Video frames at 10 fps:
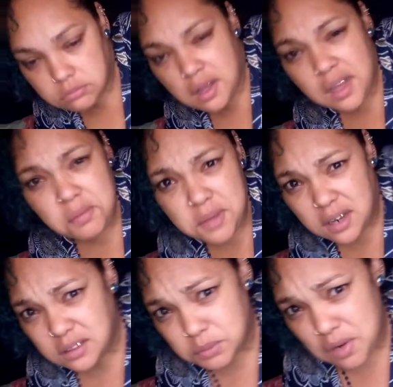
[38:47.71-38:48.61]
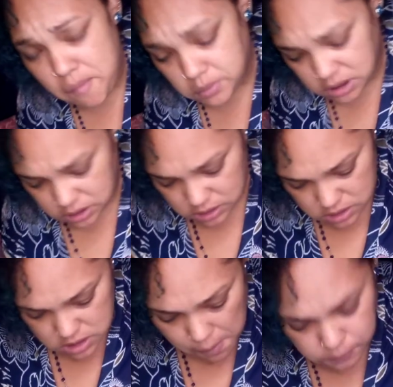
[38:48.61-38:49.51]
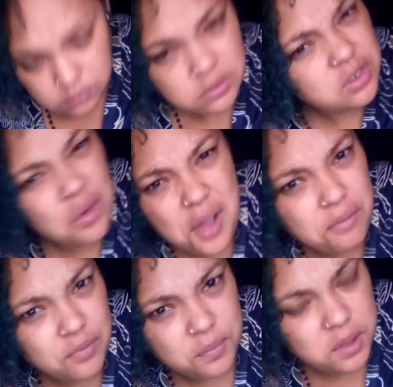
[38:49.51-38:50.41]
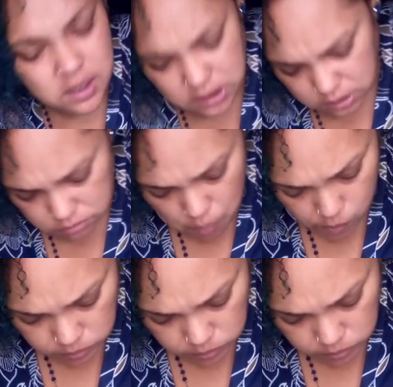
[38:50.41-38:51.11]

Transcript: I can be a little bit of a messy eater. Don't come for me again.